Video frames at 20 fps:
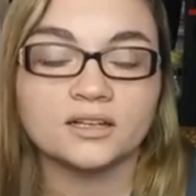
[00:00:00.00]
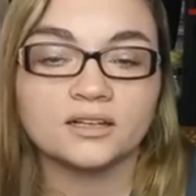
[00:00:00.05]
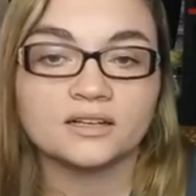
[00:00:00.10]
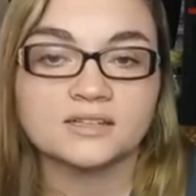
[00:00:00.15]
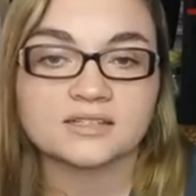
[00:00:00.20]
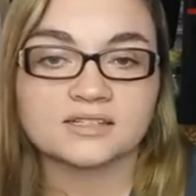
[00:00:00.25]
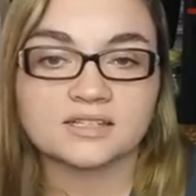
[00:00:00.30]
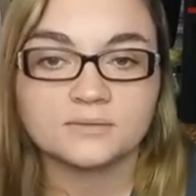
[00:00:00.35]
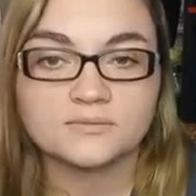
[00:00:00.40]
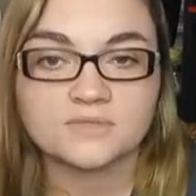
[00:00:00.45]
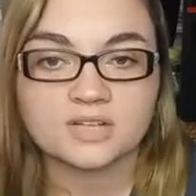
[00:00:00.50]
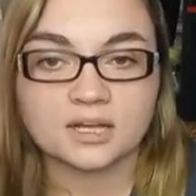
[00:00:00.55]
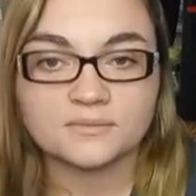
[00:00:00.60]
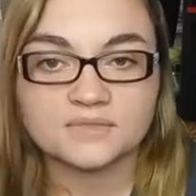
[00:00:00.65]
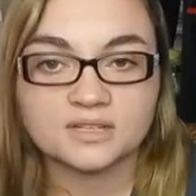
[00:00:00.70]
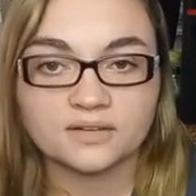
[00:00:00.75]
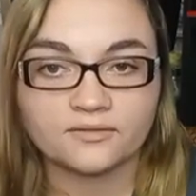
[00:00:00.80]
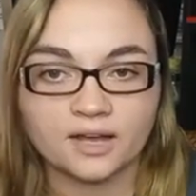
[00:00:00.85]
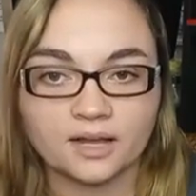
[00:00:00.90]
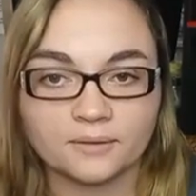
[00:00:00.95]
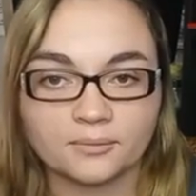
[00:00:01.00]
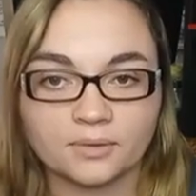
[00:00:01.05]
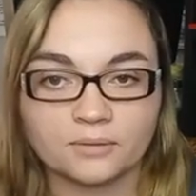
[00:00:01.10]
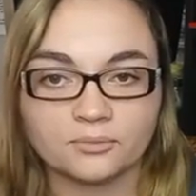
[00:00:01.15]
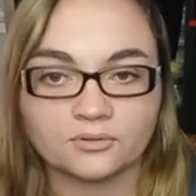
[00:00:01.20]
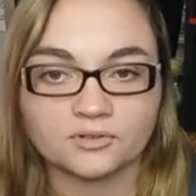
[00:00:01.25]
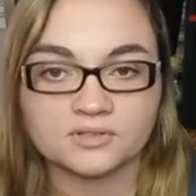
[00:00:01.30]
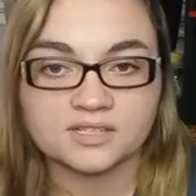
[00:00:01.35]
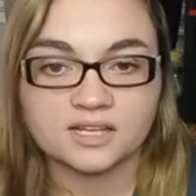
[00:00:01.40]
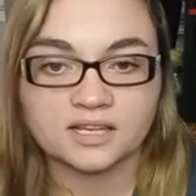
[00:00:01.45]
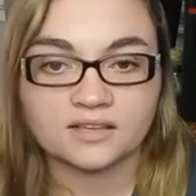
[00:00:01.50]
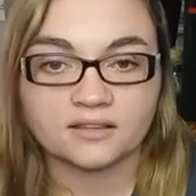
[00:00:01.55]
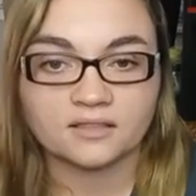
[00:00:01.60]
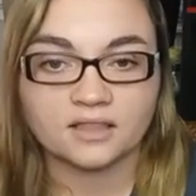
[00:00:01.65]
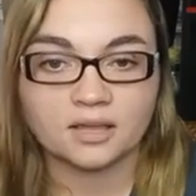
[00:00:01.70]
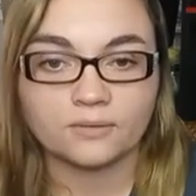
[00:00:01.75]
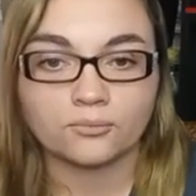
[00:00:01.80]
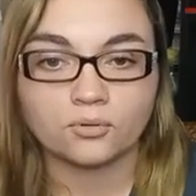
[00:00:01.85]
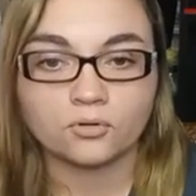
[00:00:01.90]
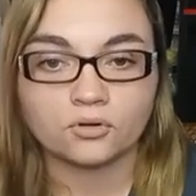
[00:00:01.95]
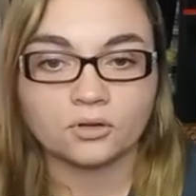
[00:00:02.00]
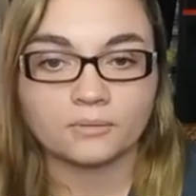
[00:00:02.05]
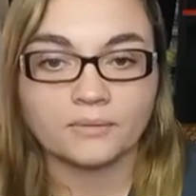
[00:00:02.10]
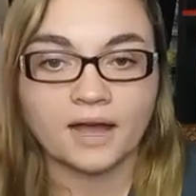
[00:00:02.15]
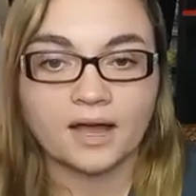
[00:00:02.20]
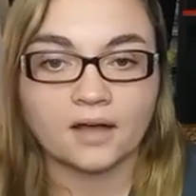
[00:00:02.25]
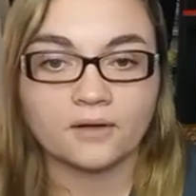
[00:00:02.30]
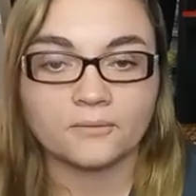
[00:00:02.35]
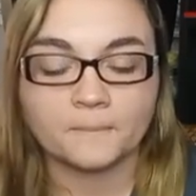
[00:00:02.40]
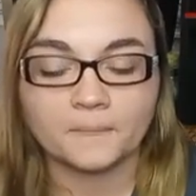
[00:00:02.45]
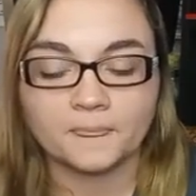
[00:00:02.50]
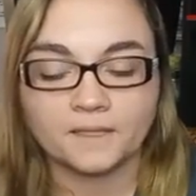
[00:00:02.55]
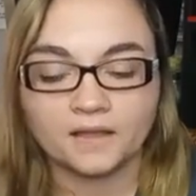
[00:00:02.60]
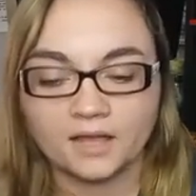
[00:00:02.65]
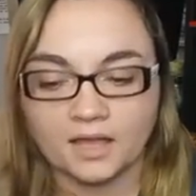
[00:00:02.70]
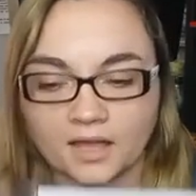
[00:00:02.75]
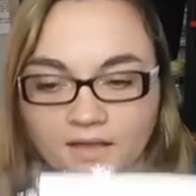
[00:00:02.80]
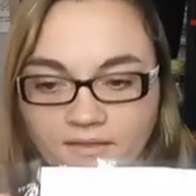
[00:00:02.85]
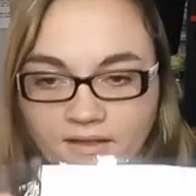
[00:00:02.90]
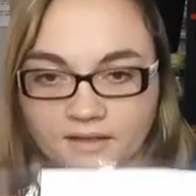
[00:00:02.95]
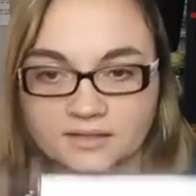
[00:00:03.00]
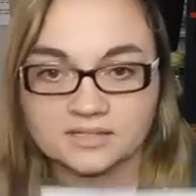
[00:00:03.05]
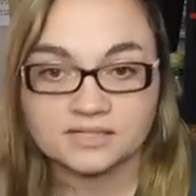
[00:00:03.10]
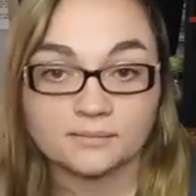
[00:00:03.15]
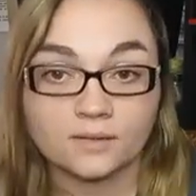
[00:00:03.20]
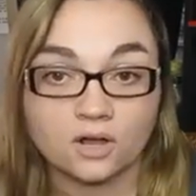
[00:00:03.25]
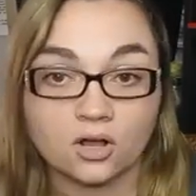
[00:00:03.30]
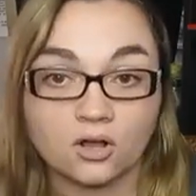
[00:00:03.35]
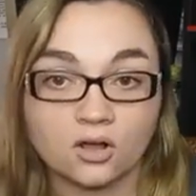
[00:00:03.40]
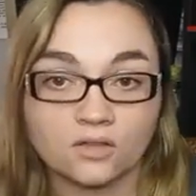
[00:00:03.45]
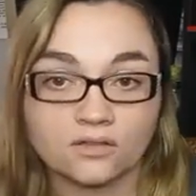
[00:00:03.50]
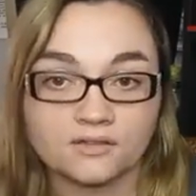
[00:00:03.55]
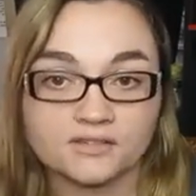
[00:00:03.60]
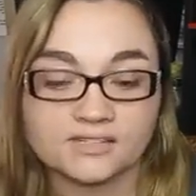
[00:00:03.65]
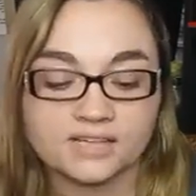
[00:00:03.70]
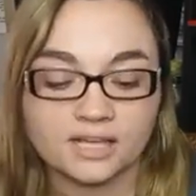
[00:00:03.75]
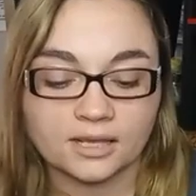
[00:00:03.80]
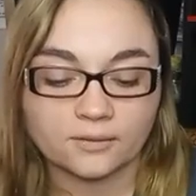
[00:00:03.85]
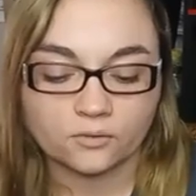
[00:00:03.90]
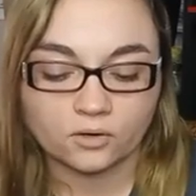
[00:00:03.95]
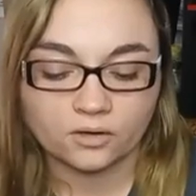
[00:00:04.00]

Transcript: because sometimes I've had people say that they pull them out and they smell all the same.